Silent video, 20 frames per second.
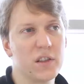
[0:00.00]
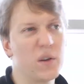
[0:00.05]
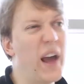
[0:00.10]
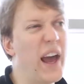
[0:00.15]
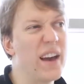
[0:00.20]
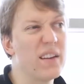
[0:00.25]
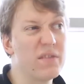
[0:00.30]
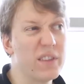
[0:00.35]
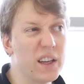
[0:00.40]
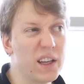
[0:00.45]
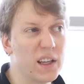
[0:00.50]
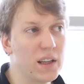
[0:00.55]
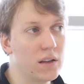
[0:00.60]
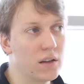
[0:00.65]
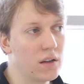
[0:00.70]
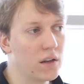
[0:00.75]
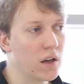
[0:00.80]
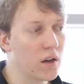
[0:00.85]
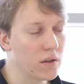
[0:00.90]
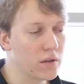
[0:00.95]
too heavy,
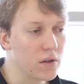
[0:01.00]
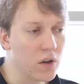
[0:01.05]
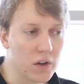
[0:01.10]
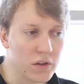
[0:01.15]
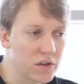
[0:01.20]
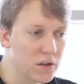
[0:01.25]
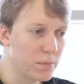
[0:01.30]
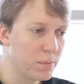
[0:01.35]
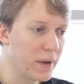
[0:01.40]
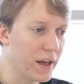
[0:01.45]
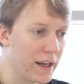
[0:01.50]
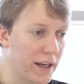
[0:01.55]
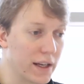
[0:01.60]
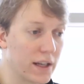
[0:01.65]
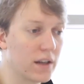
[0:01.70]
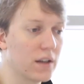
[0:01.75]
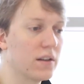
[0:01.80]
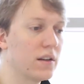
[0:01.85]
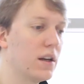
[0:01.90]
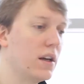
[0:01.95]
you know, not too big,
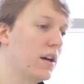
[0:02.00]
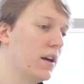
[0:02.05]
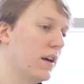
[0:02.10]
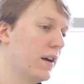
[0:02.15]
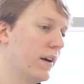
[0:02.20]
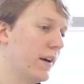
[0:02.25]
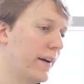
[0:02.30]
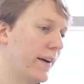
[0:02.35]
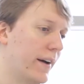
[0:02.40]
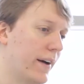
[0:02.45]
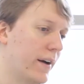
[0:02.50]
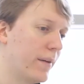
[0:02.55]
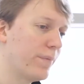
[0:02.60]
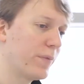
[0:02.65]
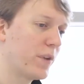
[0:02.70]
uh,